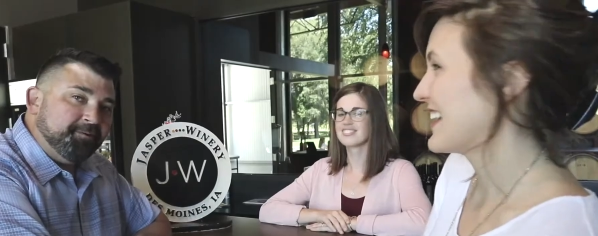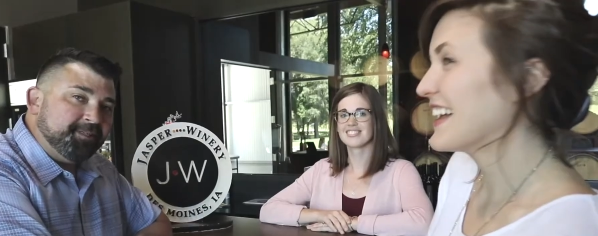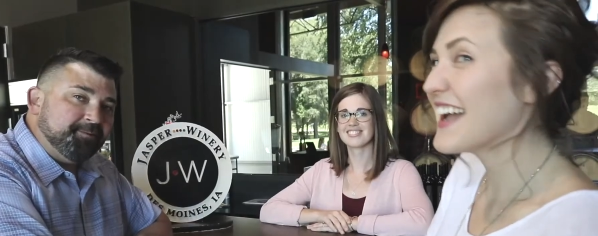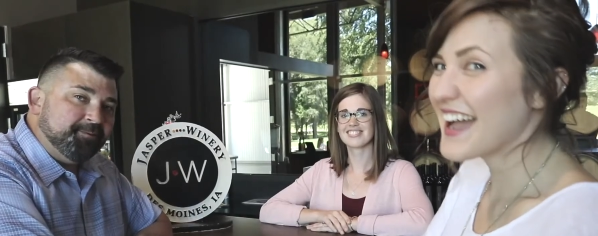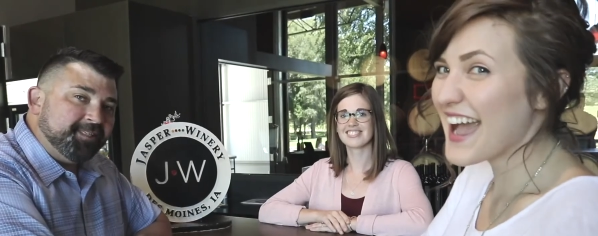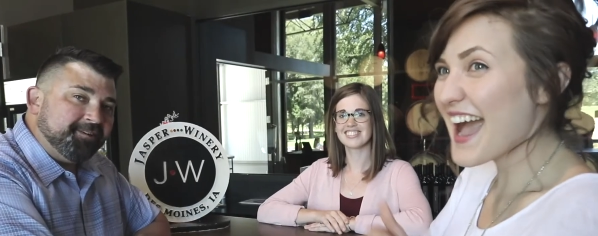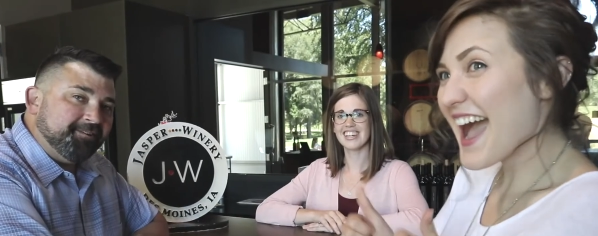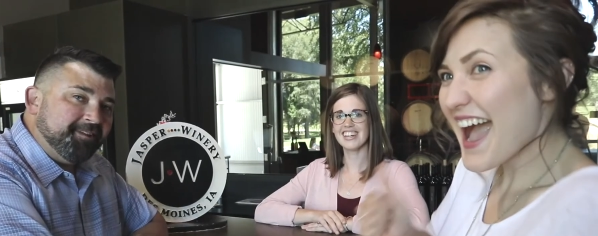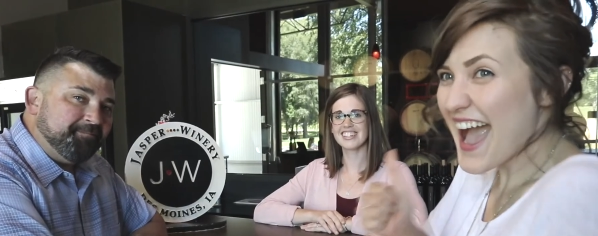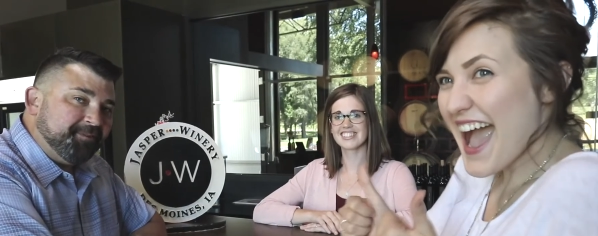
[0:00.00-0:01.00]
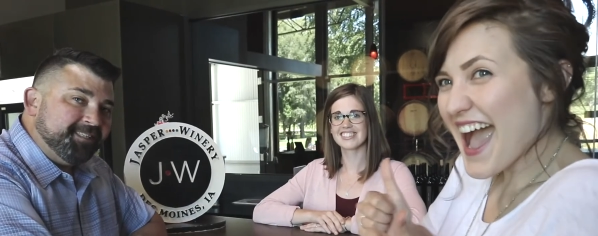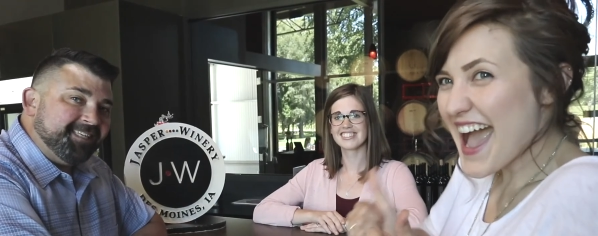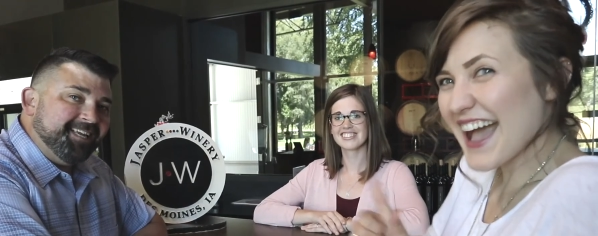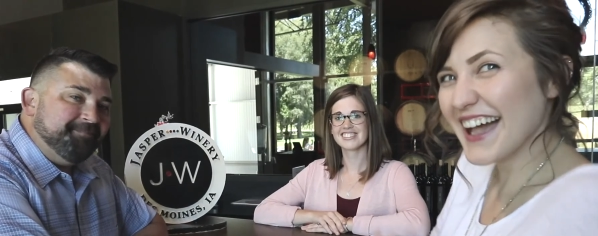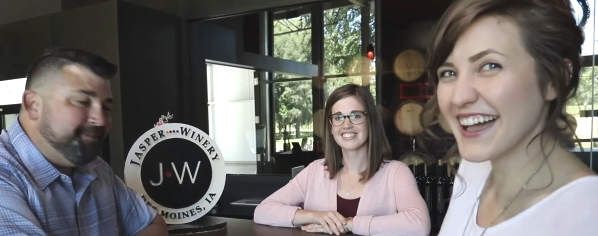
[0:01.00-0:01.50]
Speaker 1: So, we certainly yeah.
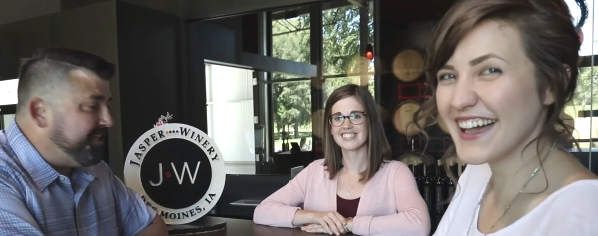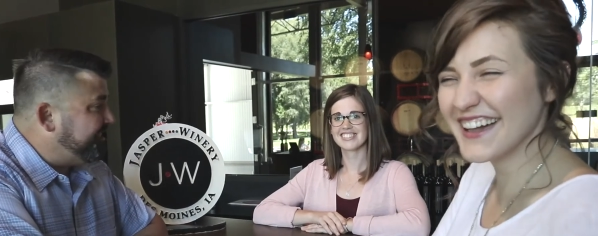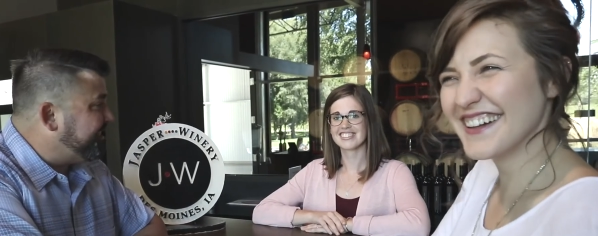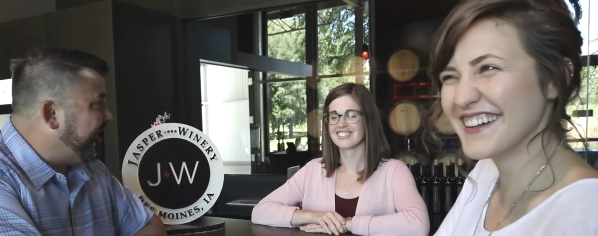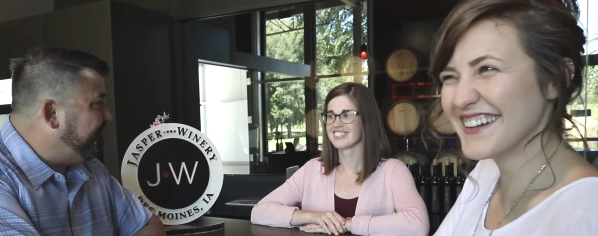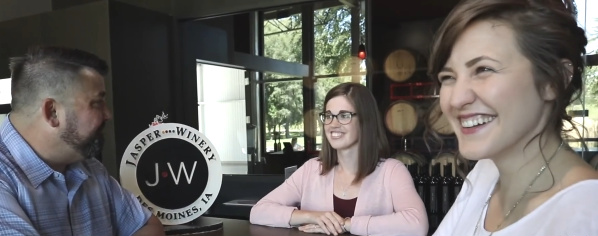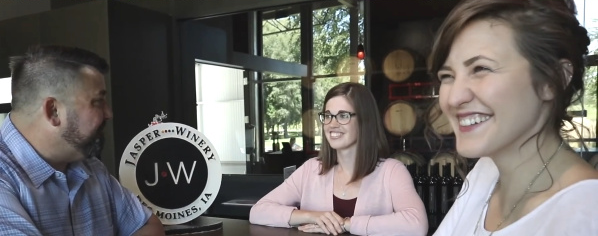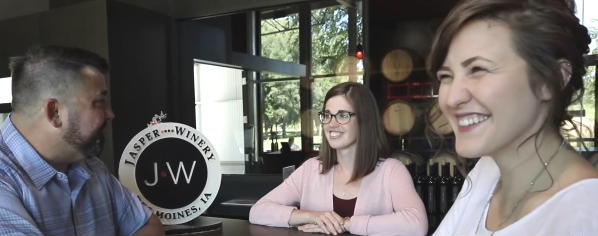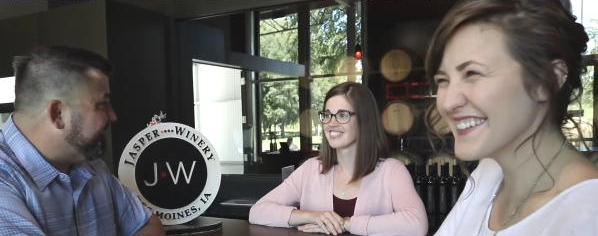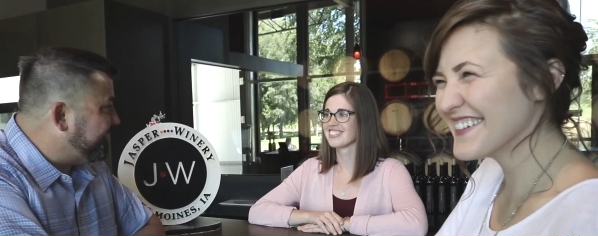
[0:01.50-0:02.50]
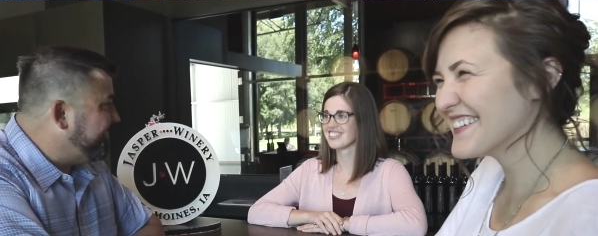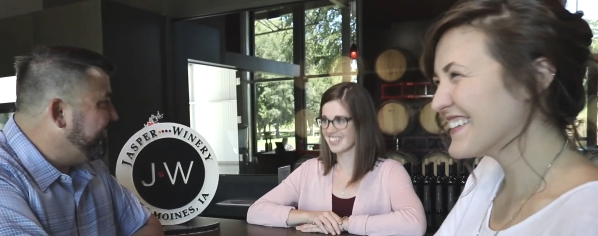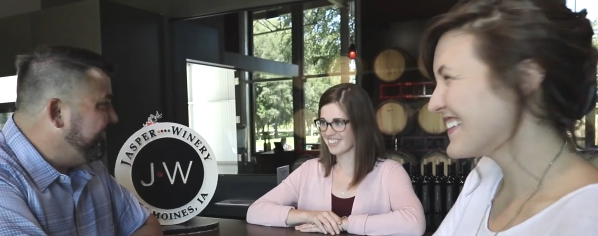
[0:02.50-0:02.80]
appreciate you making the time for us.